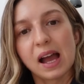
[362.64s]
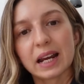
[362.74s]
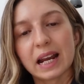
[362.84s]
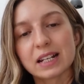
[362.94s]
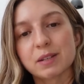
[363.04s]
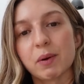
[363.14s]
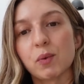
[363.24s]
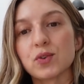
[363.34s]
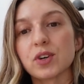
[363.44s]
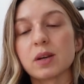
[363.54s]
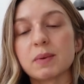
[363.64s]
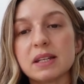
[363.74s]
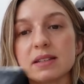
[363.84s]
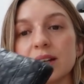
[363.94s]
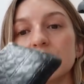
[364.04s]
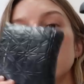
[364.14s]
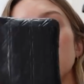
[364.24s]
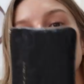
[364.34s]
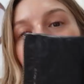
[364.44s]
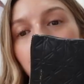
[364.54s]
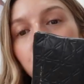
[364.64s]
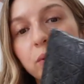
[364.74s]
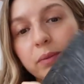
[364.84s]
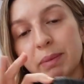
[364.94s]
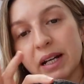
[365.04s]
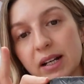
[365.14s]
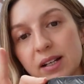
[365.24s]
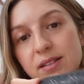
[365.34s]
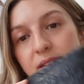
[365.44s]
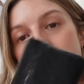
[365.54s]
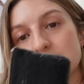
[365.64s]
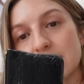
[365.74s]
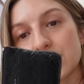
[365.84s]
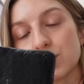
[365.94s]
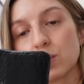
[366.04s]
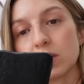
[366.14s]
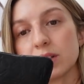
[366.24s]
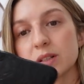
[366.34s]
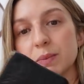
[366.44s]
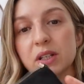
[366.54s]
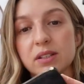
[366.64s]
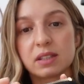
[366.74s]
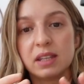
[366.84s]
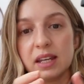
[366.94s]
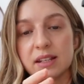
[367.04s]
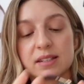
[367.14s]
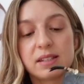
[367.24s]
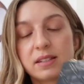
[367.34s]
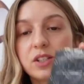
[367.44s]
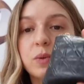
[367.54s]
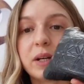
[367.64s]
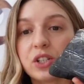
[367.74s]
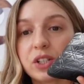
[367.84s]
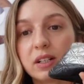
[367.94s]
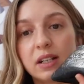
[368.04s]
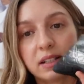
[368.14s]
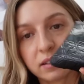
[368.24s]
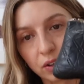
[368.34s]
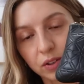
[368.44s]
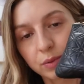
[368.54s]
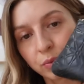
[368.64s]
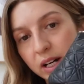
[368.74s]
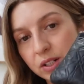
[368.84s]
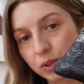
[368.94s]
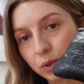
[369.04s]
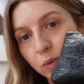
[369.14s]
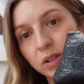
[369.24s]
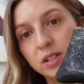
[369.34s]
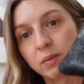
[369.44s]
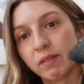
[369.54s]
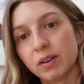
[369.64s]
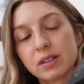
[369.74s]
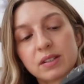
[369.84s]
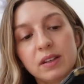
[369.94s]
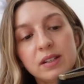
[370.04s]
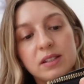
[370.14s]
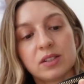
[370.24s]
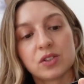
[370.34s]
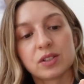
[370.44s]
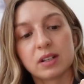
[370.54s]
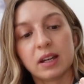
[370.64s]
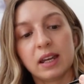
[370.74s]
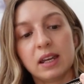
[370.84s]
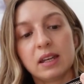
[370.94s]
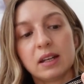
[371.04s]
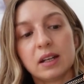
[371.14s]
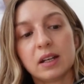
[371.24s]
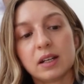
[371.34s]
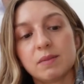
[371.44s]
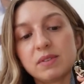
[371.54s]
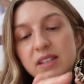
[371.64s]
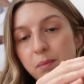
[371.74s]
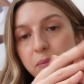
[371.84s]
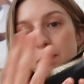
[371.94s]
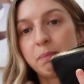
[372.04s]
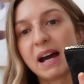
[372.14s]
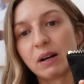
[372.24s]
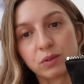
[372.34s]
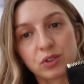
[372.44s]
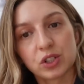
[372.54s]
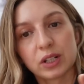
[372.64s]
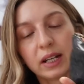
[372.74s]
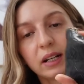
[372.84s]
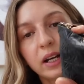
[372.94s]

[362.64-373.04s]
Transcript: and add to my wardrobe is a new purse slash wallet, because this situation is not practical whatsoever. So this is just a zip pouch